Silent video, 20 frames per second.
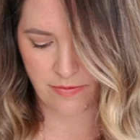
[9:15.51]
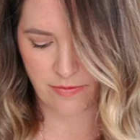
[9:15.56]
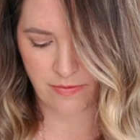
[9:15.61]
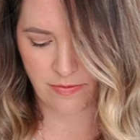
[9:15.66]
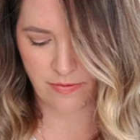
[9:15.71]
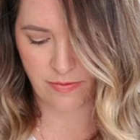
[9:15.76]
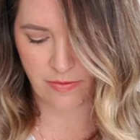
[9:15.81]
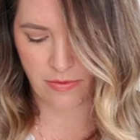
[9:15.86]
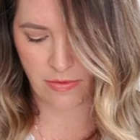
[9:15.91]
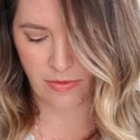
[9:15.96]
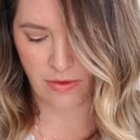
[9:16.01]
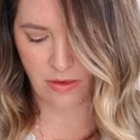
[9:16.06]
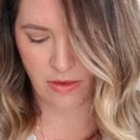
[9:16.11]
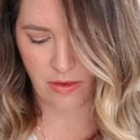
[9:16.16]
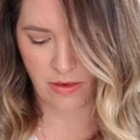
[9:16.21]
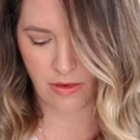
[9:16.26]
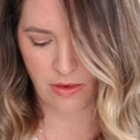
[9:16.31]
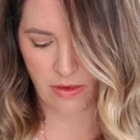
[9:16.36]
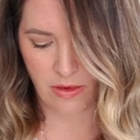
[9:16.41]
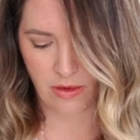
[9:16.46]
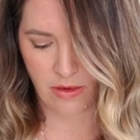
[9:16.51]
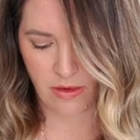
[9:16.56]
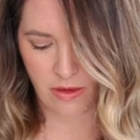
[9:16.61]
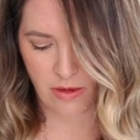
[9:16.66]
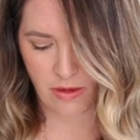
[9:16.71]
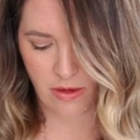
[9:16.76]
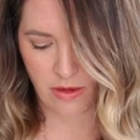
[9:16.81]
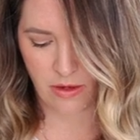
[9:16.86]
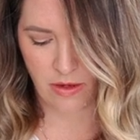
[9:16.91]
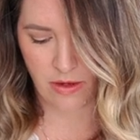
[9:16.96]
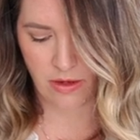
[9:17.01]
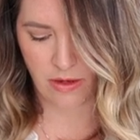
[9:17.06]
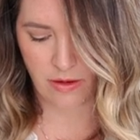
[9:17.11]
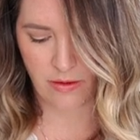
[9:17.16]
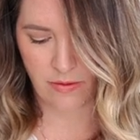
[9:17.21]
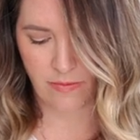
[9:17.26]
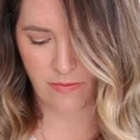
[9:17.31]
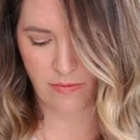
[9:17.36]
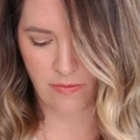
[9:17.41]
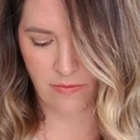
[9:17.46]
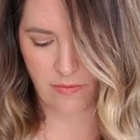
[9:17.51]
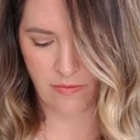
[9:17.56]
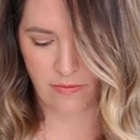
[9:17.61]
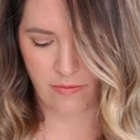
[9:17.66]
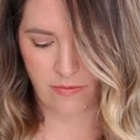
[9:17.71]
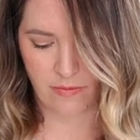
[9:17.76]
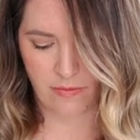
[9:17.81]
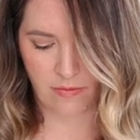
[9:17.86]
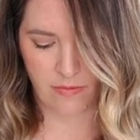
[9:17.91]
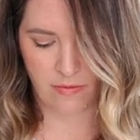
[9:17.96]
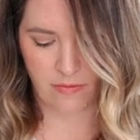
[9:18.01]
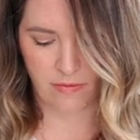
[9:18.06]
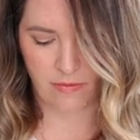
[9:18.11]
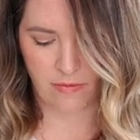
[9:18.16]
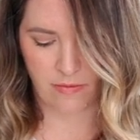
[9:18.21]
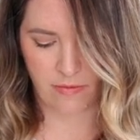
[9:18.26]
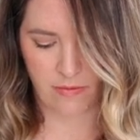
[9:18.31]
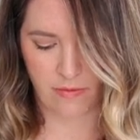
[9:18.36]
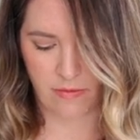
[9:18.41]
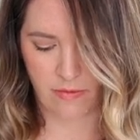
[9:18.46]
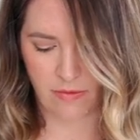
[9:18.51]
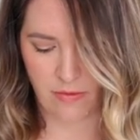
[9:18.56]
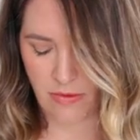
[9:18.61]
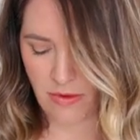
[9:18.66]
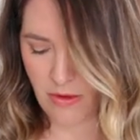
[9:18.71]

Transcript: (silence)